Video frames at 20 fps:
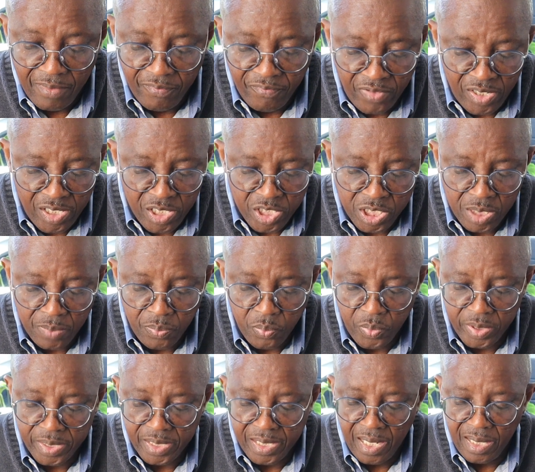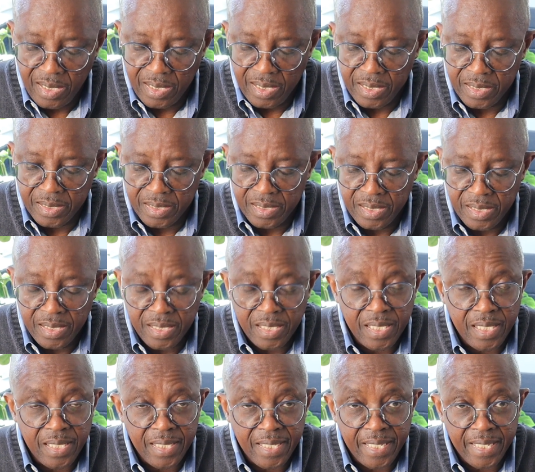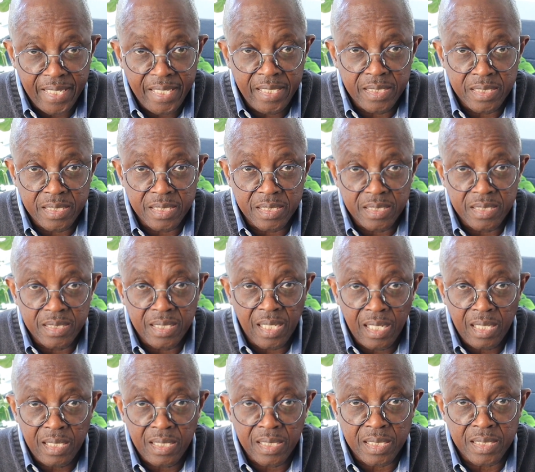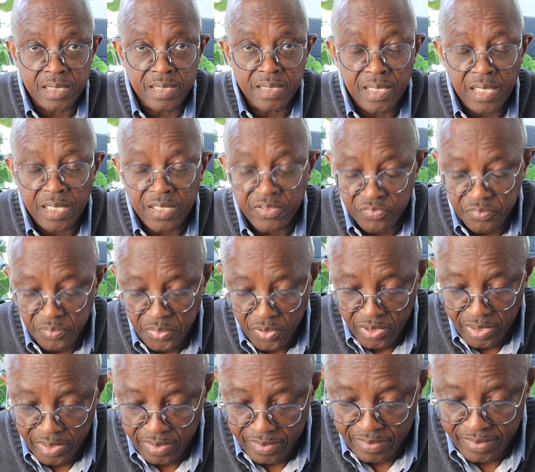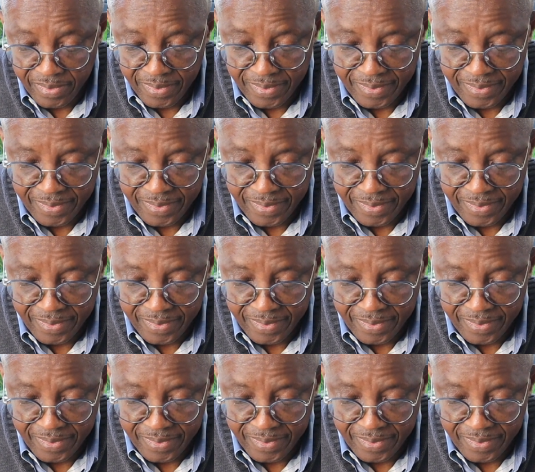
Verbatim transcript: Fellowship with God is the heart of prayer.